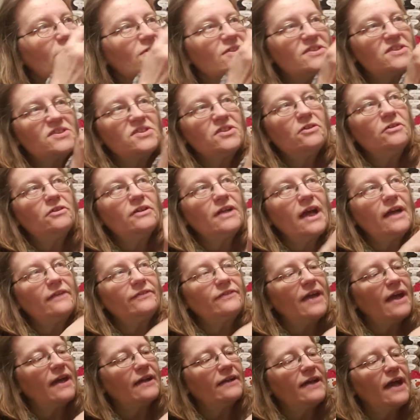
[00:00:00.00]
still
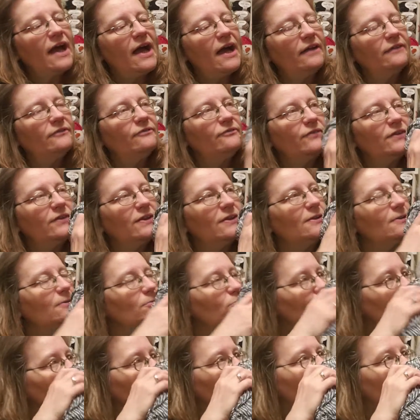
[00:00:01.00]
got that cotton feel.
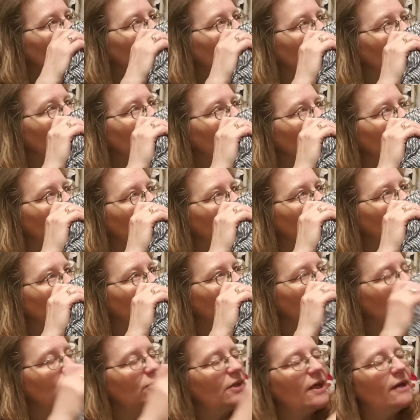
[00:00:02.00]

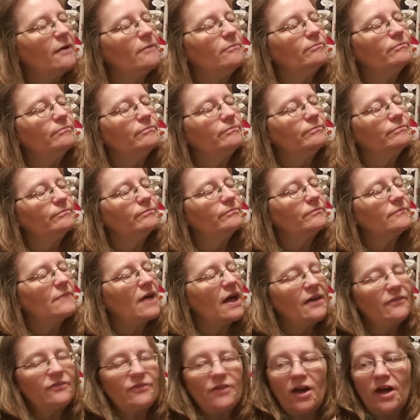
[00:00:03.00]
Yep.
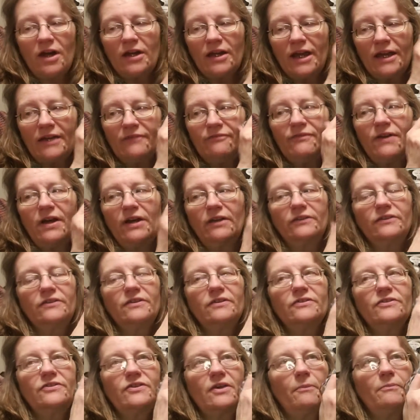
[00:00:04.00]
I thought I
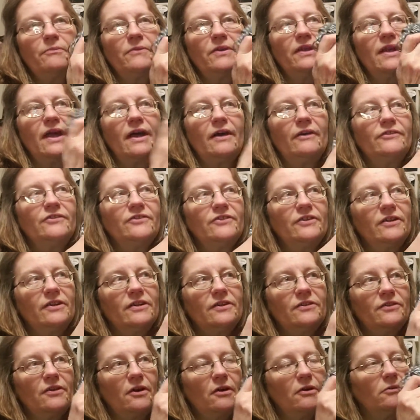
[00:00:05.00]
felt something else in
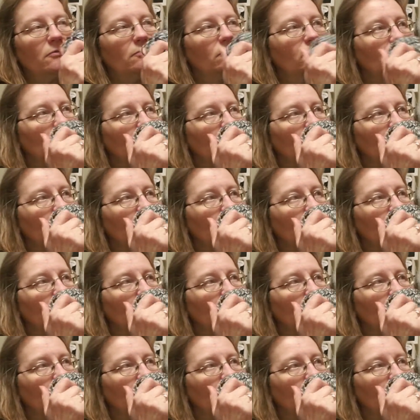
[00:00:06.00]
it, though.